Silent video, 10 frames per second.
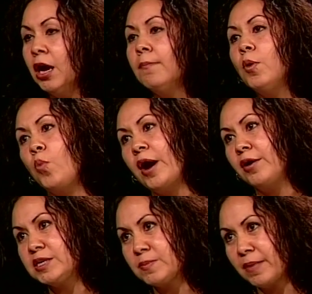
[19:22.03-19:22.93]
but
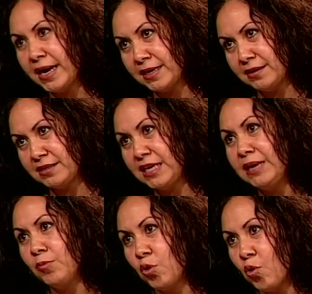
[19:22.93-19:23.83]
where is my
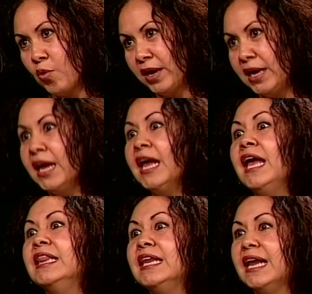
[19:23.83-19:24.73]
team going
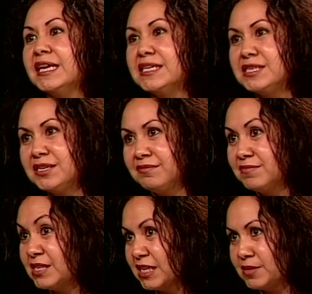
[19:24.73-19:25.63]
in the next
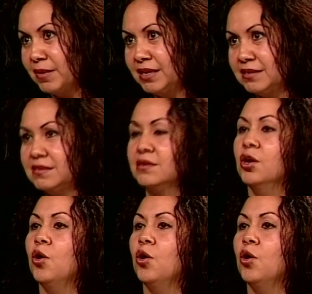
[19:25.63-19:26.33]
6 months?